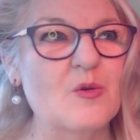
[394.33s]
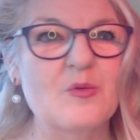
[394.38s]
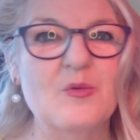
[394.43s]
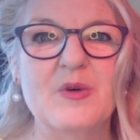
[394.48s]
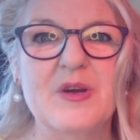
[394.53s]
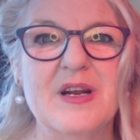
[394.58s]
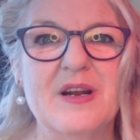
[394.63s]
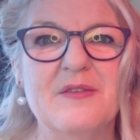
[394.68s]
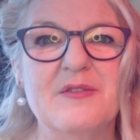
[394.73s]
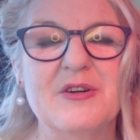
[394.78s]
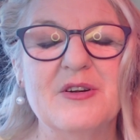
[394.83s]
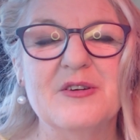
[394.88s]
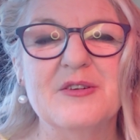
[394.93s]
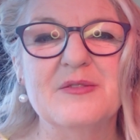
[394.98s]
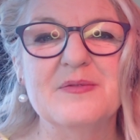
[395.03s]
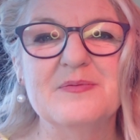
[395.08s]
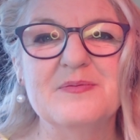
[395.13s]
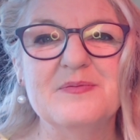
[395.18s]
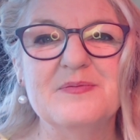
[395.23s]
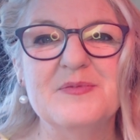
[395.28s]

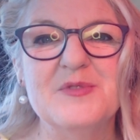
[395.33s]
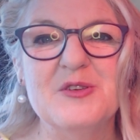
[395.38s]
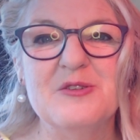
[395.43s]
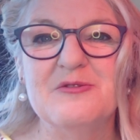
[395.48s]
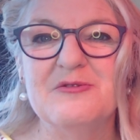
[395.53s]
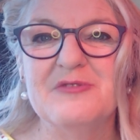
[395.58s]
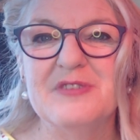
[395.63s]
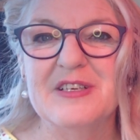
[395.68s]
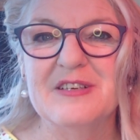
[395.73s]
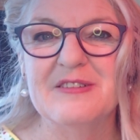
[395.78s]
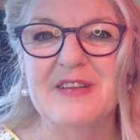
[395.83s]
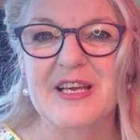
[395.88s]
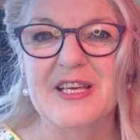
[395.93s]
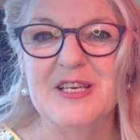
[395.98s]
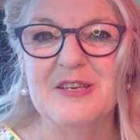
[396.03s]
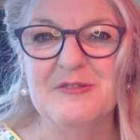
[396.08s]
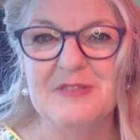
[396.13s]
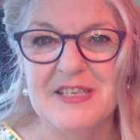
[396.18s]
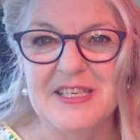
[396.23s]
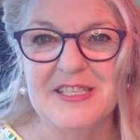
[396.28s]
whatever you feel like
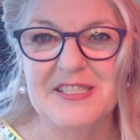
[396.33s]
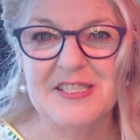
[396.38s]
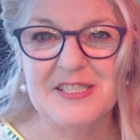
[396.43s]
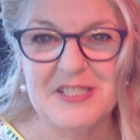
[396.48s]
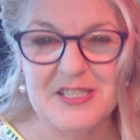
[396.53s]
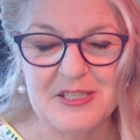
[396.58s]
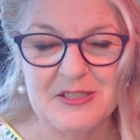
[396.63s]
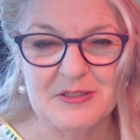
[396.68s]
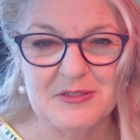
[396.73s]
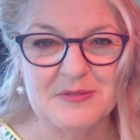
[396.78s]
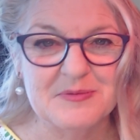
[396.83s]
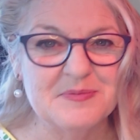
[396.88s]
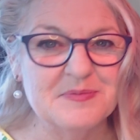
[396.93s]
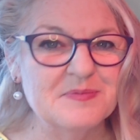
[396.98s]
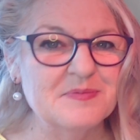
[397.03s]
you need to do.